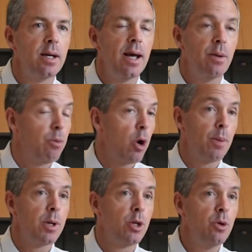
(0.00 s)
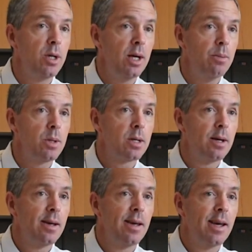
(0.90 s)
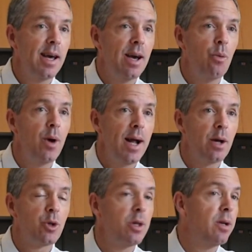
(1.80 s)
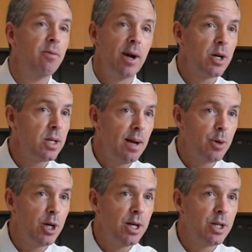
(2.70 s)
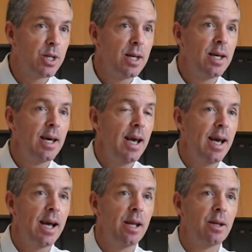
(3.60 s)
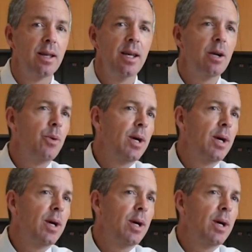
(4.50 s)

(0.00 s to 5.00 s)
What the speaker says: and broke up into 2 teams and went out to the various neighborhoods, and you know,